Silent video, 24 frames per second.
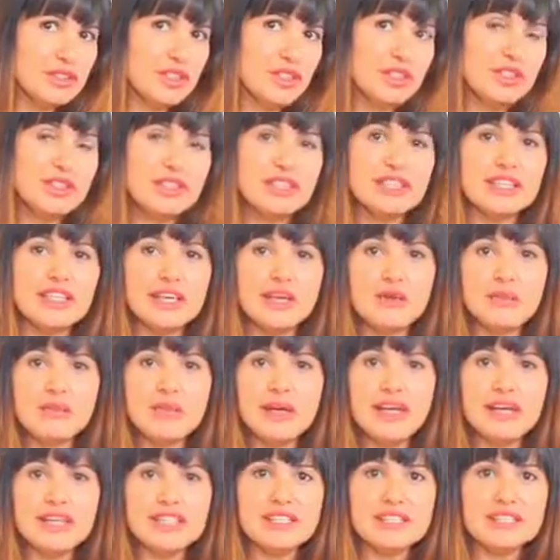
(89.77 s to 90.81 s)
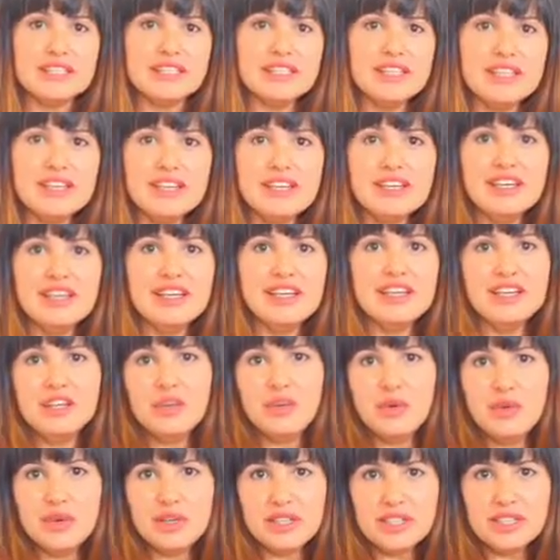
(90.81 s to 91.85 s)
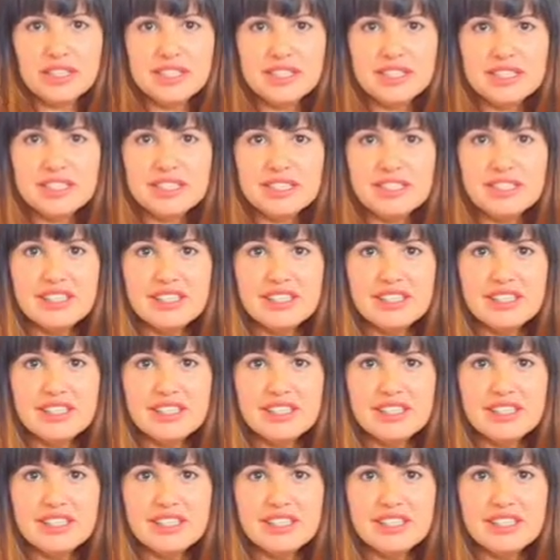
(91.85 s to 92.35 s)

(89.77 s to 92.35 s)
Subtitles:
Currently I'm based in New Orleans,